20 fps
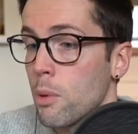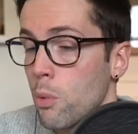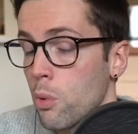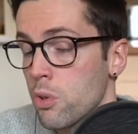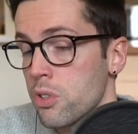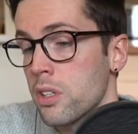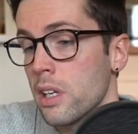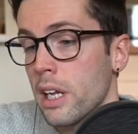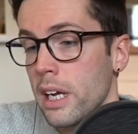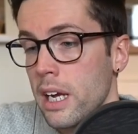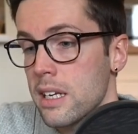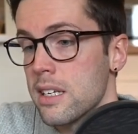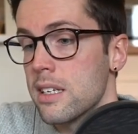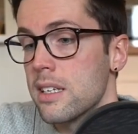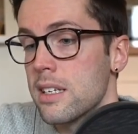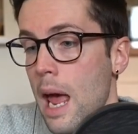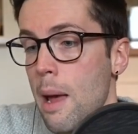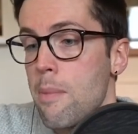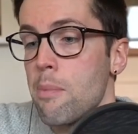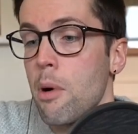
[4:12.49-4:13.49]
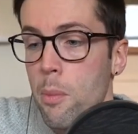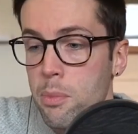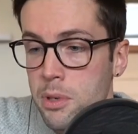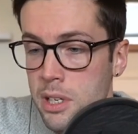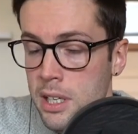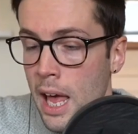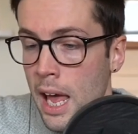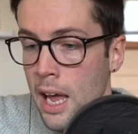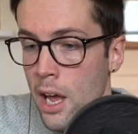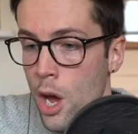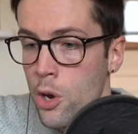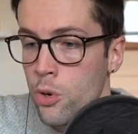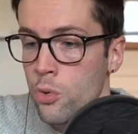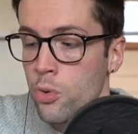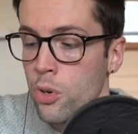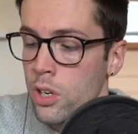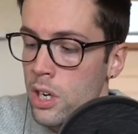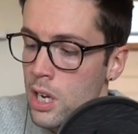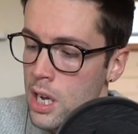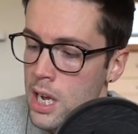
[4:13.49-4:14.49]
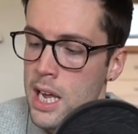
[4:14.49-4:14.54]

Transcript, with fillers: It wasn't like a step up to the 800.